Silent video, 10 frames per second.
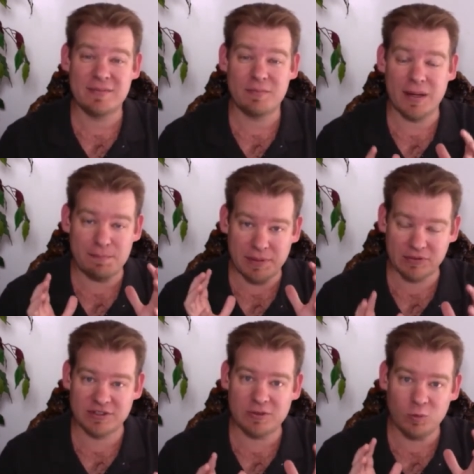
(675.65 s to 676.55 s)
by
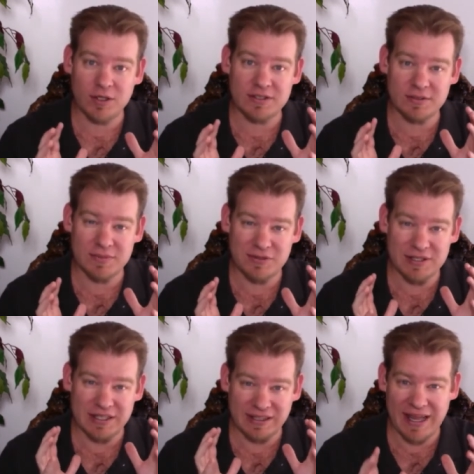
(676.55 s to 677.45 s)
building one
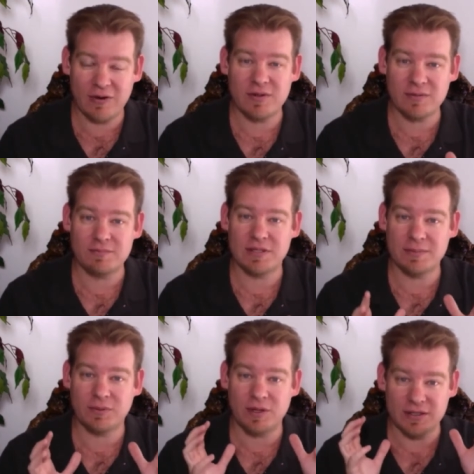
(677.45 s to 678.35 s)
community, allowing
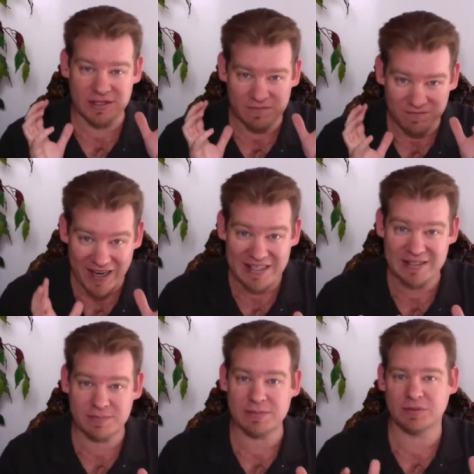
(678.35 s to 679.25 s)
people and
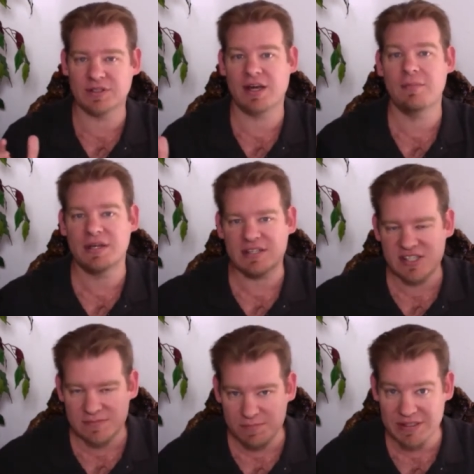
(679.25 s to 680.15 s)
inviting people to come and
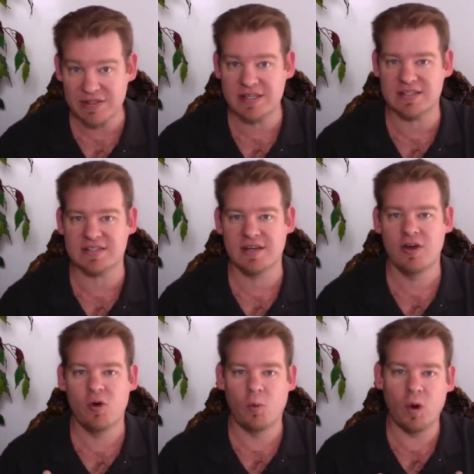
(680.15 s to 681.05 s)
experience
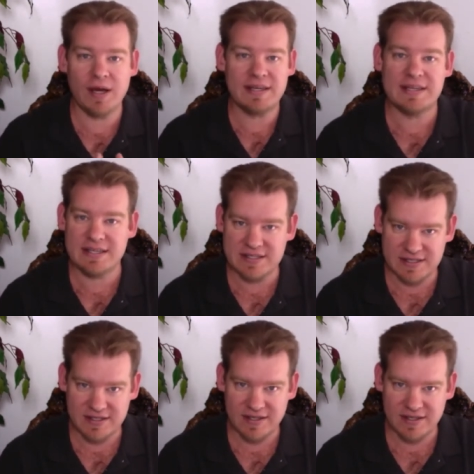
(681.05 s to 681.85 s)
what it is